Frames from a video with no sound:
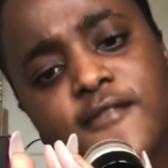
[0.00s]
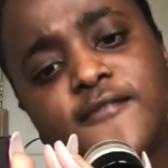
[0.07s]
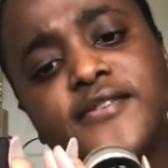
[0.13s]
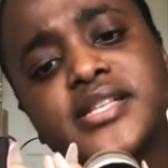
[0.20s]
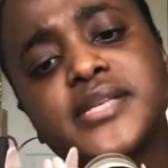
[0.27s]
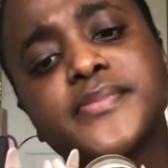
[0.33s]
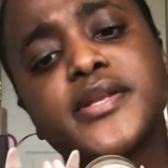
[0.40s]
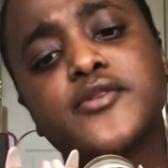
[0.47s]

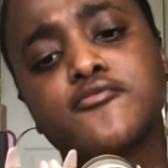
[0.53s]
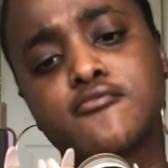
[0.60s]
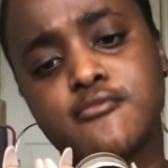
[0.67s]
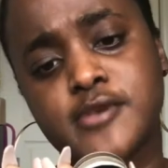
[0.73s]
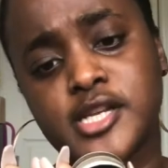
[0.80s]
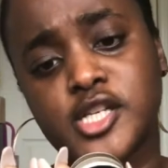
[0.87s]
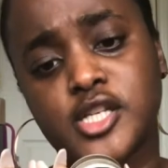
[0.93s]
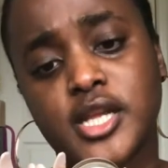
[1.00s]
Vitamin
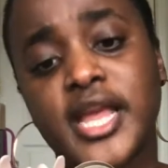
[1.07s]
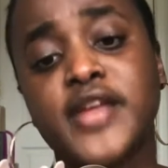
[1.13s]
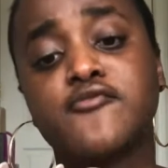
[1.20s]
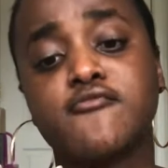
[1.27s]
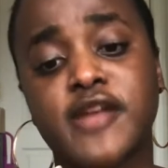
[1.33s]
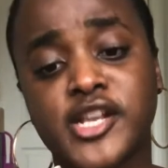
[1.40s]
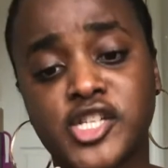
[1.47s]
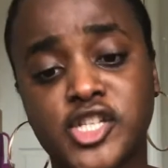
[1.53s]

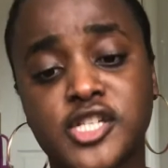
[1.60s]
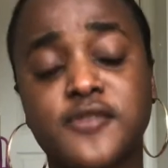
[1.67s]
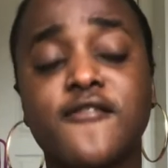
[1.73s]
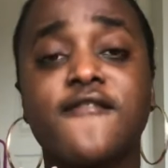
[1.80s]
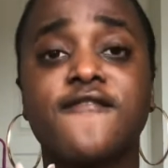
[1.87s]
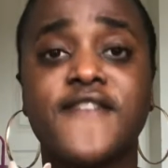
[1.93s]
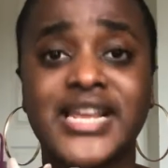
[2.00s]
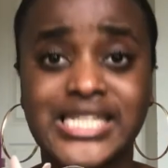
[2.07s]
enriched
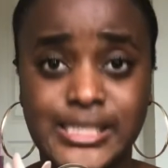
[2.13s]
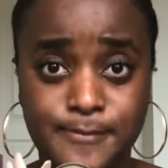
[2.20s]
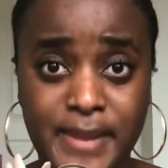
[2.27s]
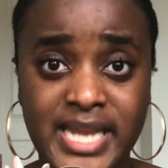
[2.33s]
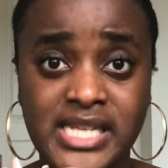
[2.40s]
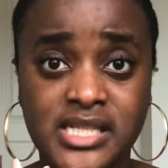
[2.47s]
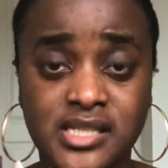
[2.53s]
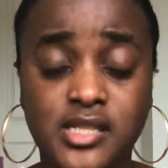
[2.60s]
face
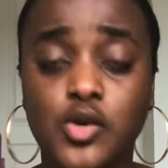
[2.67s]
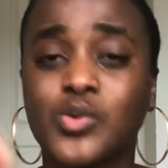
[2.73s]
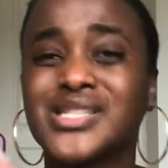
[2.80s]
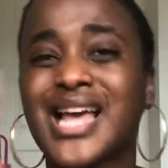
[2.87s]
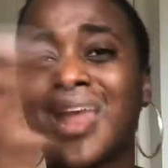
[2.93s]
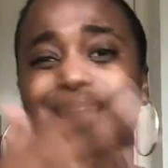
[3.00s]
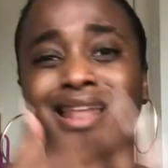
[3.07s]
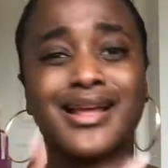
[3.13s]
base, so it's
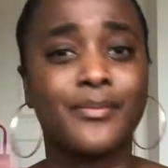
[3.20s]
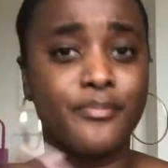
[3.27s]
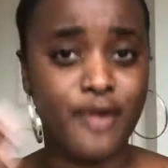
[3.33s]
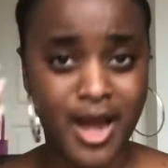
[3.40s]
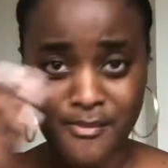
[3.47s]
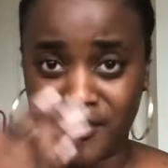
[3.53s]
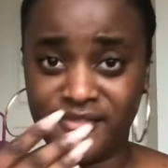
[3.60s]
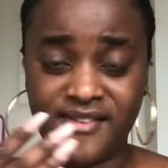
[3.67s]
kind of like a
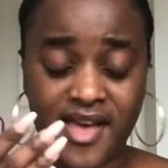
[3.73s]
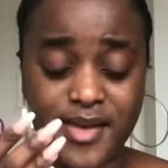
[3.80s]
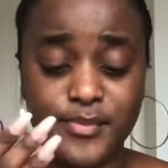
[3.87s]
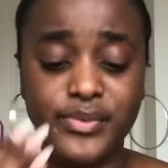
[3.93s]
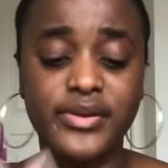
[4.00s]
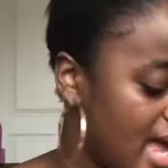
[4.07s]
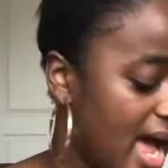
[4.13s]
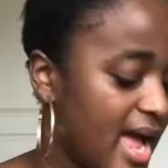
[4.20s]
primer vibe.
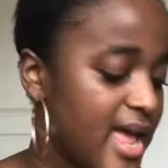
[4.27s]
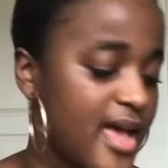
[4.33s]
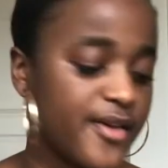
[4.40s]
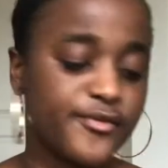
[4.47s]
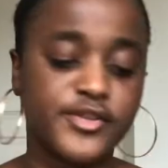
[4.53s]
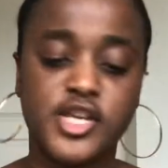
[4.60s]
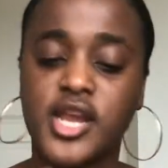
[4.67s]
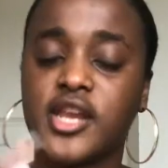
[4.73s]
I
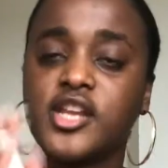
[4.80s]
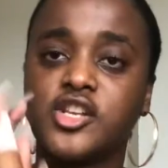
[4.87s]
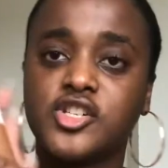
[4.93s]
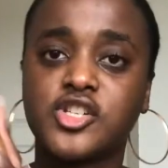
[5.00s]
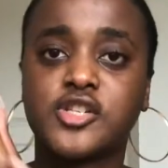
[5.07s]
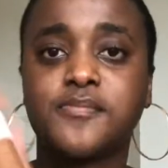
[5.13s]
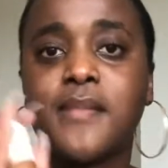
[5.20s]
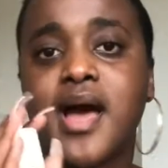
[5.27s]
have
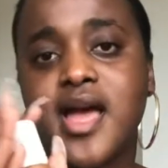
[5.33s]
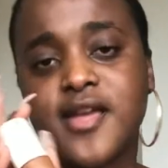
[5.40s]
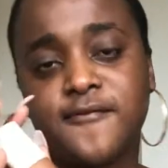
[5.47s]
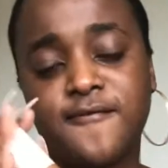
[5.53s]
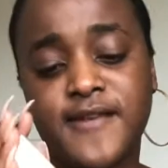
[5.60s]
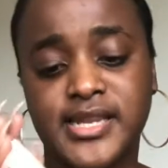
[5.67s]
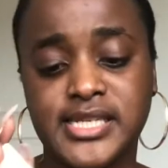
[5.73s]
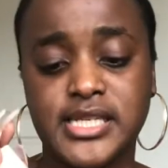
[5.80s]
changed my
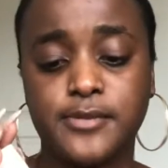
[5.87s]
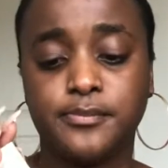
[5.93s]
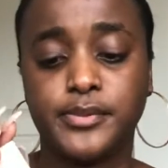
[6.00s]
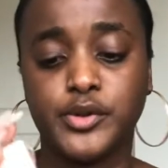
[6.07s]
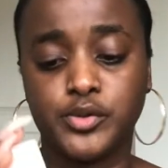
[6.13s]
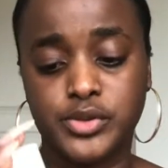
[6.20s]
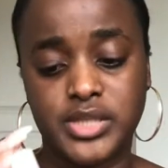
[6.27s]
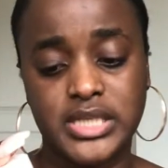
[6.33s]
Fenty
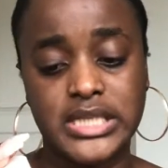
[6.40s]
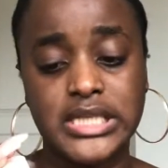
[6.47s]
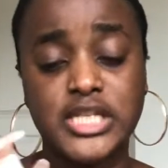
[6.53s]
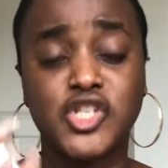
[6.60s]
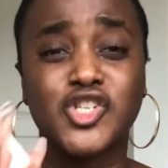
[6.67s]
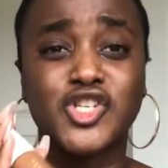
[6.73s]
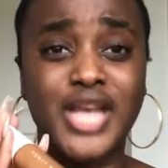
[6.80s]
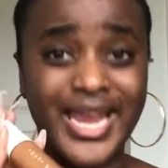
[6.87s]
Beauty
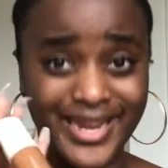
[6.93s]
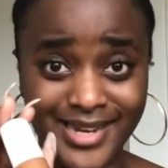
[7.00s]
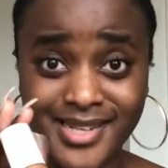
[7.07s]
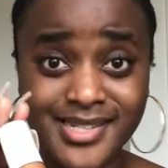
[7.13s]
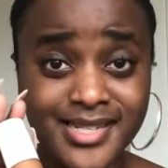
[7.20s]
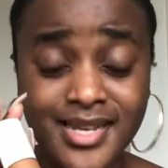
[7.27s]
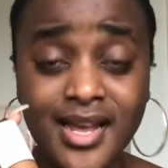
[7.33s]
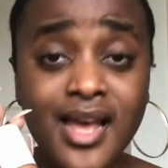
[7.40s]

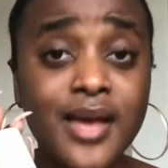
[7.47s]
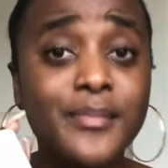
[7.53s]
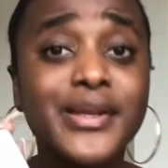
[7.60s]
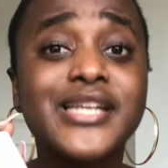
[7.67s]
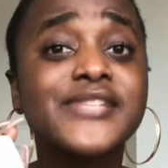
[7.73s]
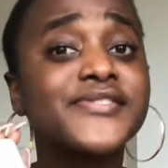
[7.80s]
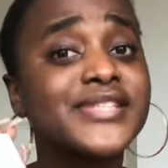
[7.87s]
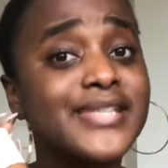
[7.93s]
shade
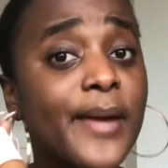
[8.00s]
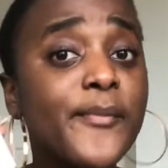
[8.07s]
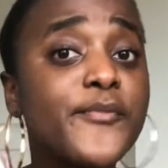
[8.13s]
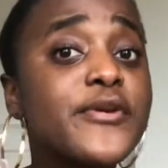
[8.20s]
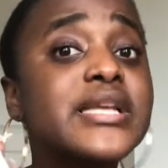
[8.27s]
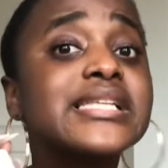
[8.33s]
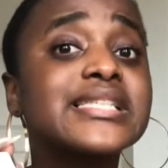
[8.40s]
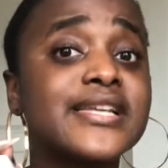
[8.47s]
because for some
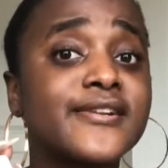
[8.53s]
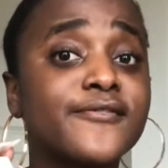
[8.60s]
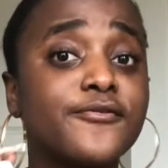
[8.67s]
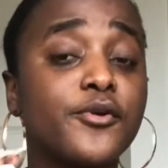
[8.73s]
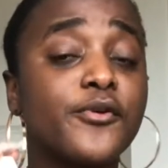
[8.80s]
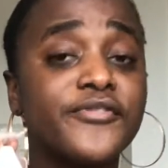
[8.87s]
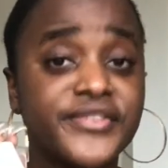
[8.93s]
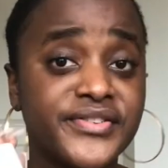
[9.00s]
reason
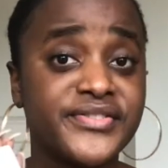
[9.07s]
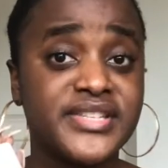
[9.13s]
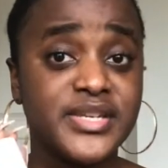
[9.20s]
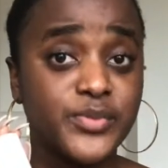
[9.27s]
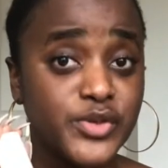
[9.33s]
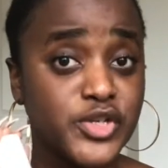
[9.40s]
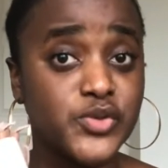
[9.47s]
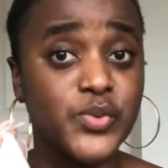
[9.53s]
450,
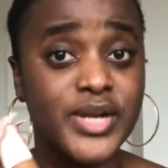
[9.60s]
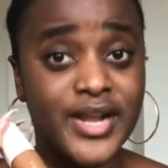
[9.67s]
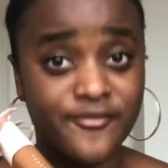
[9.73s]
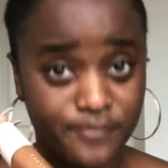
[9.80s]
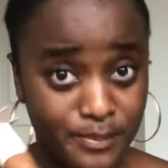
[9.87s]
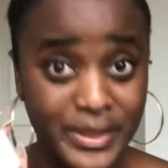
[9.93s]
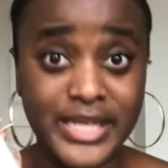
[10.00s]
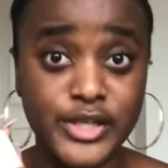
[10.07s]
which is what
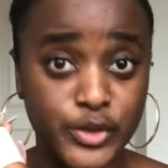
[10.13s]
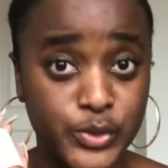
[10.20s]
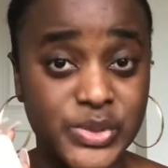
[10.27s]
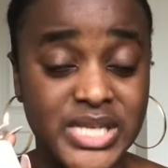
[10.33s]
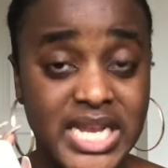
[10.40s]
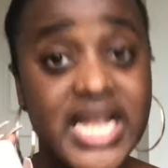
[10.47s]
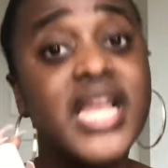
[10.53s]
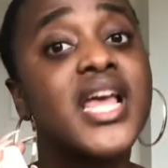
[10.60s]
I've been
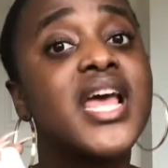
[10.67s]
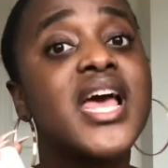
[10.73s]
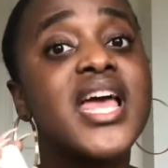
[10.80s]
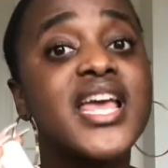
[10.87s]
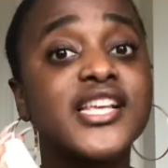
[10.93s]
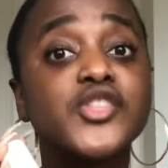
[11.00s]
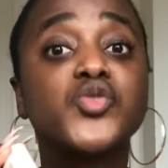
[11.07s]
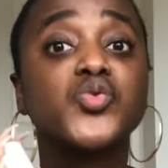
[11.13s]
using,
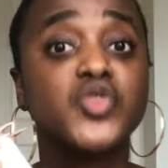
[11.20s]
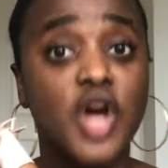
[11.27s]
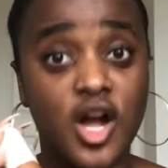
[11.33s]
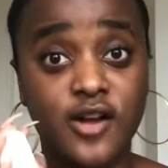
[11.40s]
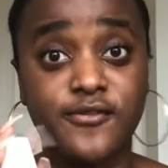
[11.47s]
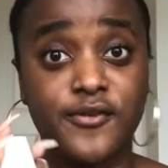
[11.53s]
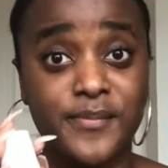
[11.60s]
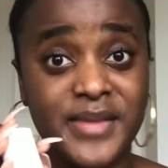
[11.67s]
is too
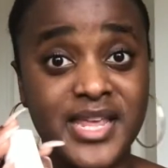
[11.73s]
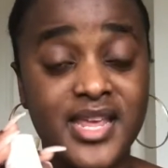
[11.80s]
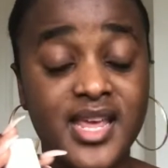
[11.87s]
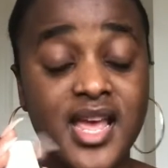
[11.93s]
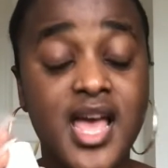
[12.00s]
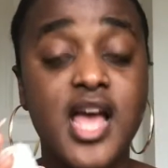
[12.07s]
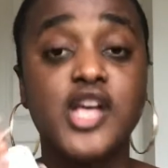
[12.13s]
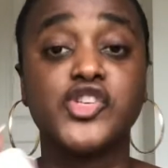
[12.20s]
dark for me,
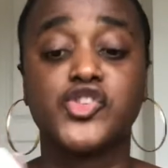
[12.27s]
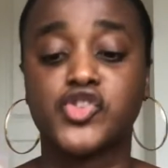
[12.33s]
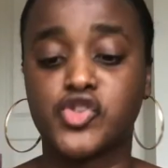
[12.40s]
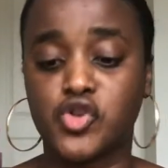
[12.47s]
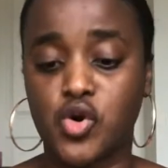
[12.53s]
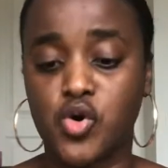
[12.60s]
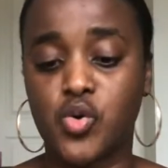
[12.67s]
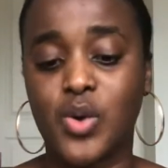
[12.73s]

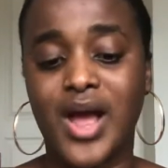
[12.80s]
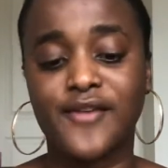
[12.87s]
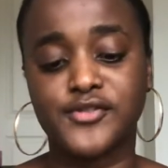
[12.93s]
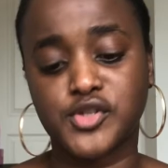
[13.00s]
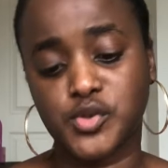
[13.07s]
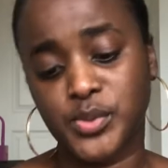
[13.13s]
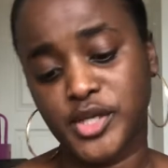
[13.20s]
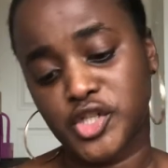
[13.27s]
so I've
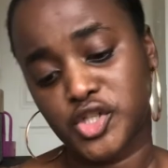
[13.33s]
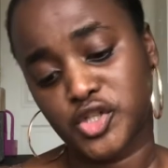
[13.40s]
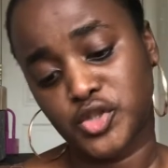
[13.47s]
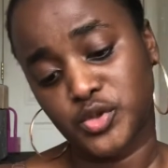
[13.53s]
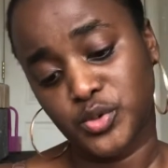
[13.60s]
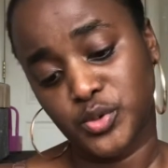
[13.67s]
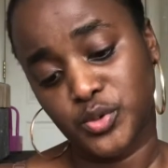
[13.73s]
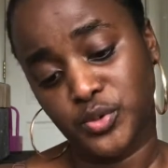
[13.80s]
switched
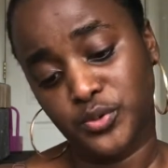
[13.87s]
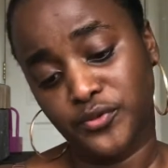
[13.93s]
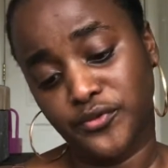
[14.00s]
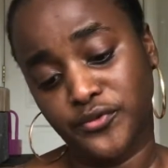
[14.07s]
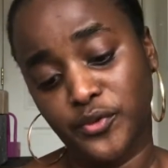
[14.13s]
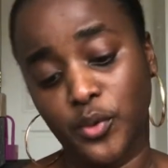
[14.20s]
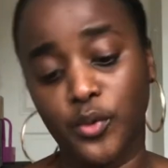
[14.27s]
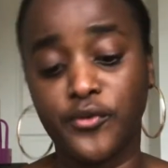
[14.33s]
to
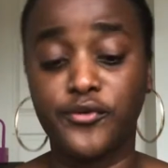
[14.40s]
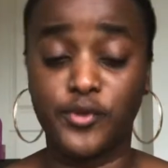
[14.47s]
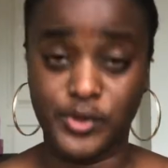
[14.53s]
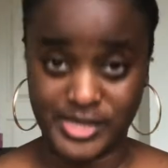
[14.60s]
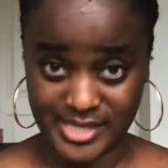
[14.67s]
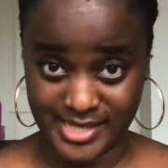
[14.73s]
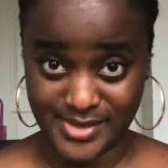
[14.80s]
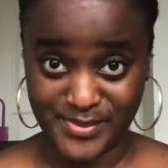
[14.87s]

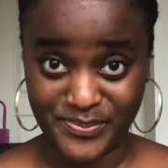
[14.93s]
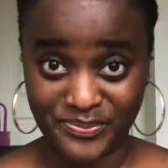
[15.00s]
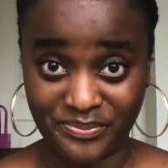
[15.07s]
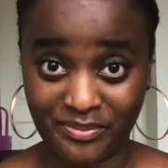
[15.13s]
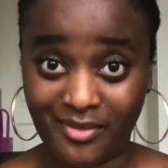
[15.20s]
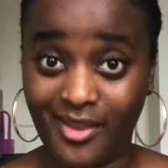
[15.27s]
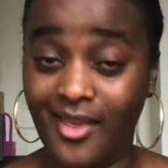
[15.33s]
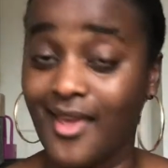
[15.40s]
440,
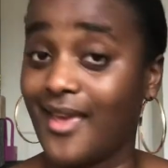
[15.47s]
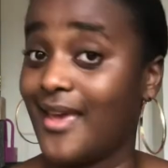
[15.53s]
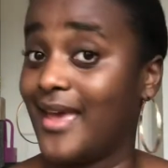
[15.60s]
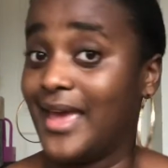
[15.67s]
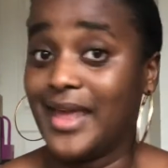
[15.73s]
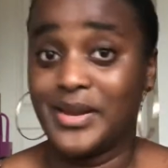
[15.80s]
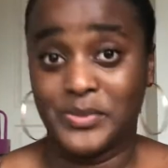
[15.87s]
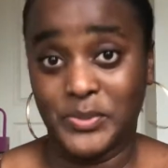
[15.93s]

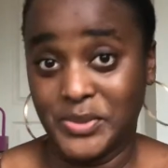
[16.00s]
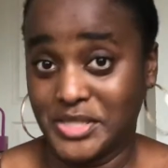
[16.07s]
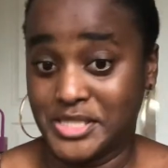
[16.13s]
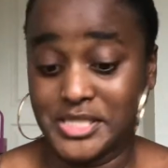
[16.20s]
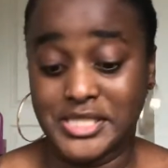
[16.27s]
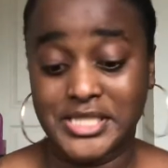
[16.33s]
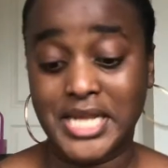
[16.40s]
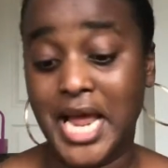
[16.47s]
and we're
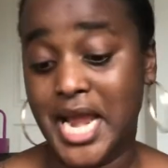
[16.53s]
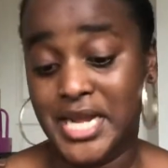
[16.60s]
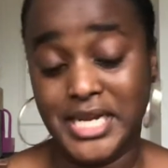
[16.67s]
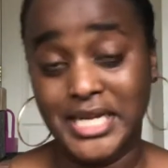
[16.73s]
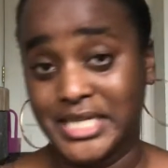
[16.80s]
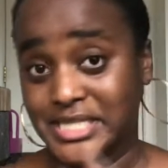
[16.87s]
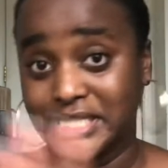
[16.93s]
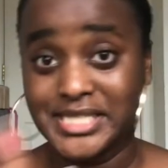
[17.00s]
just kind of
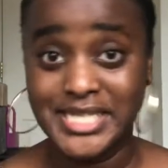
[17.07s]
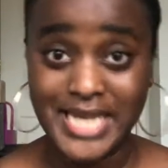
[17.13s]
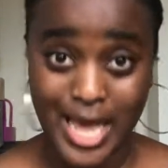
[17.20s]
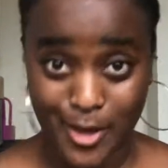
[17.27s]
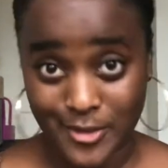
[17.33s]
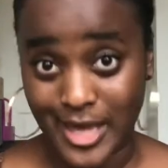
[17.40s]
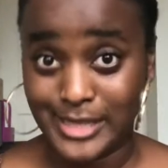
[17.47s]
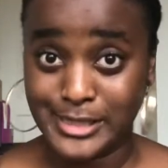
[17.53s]
gonna see how
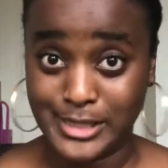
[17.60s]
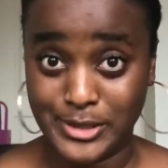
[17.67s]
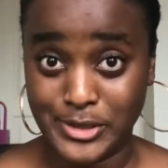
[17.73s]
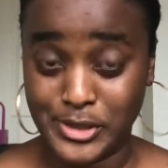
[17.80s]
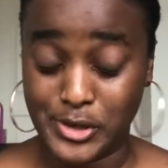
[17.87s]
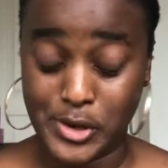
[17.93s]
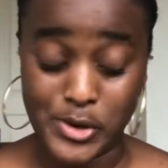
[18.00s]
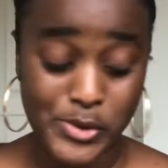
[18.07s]
that's gonna
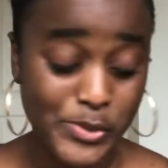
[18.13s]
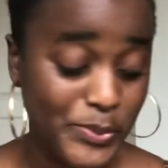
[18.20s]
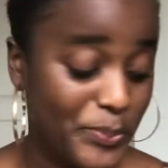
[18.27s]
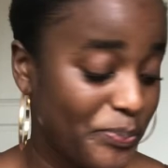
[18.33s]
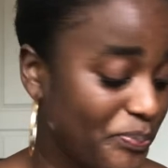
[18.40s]
go.